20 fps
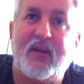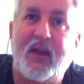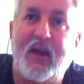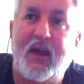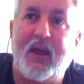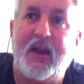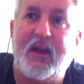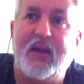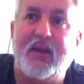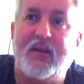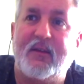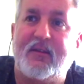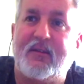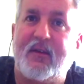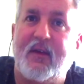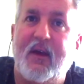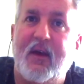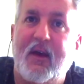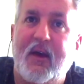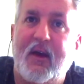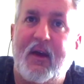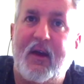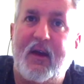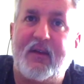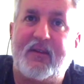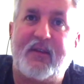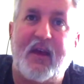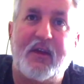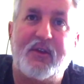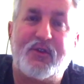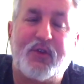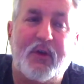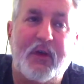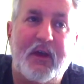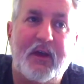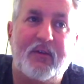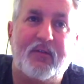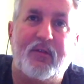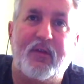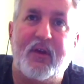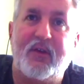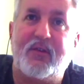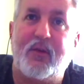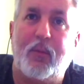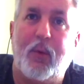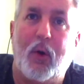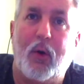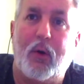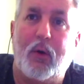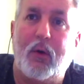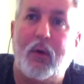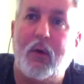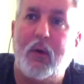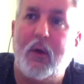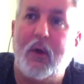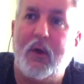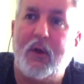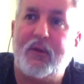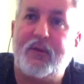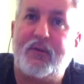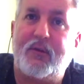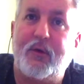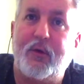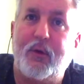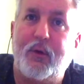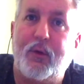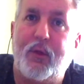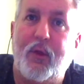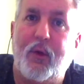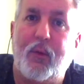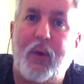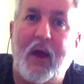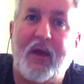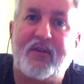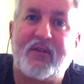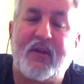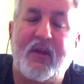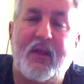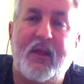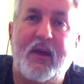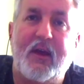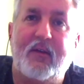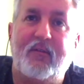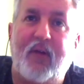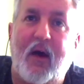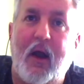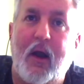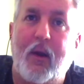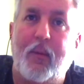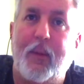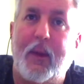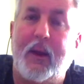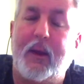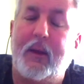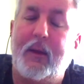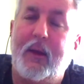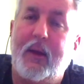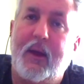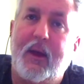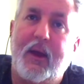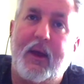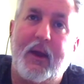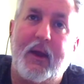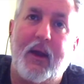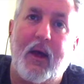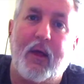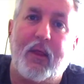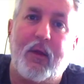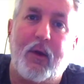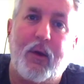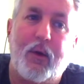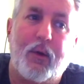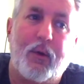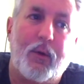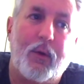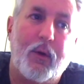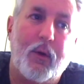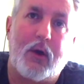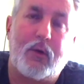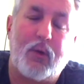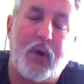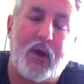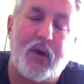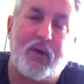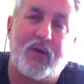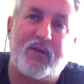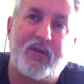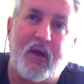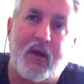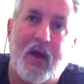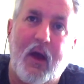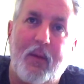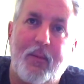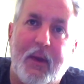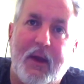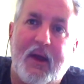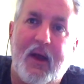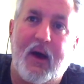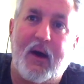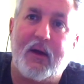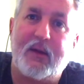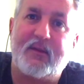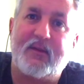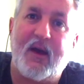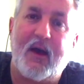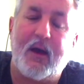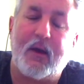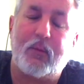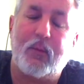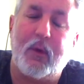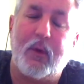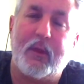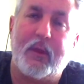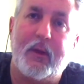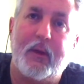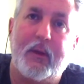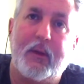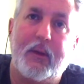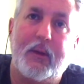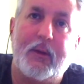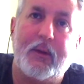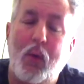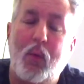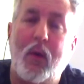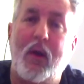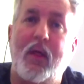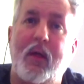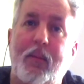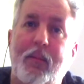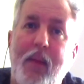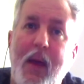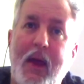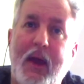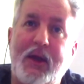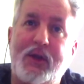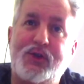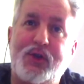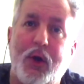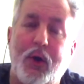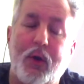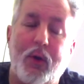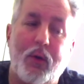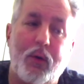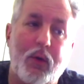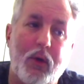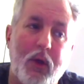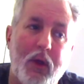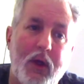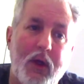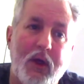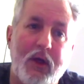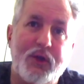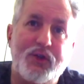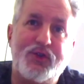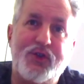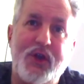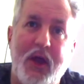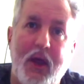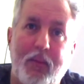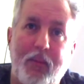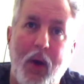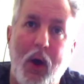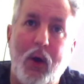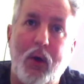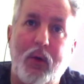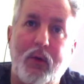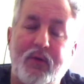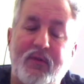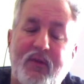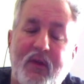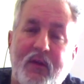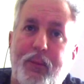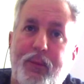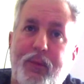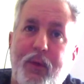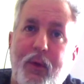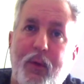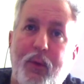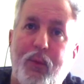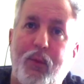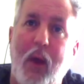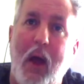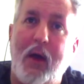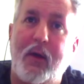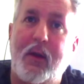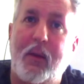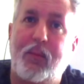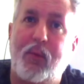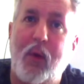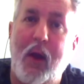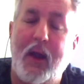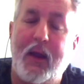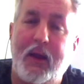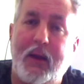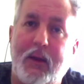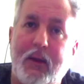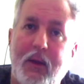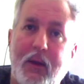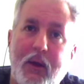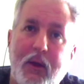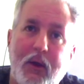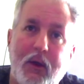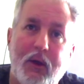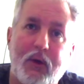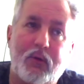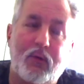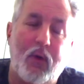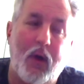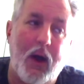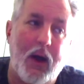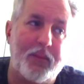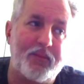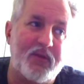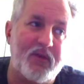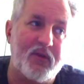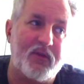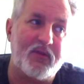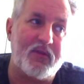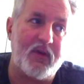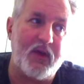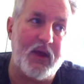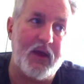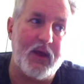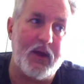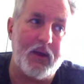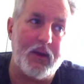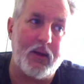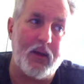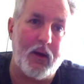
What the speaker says: and is essentially invisible to the rest of the environment and other critters that come in contact with it. One of the major GMOs is the Roundup Ready crops you see in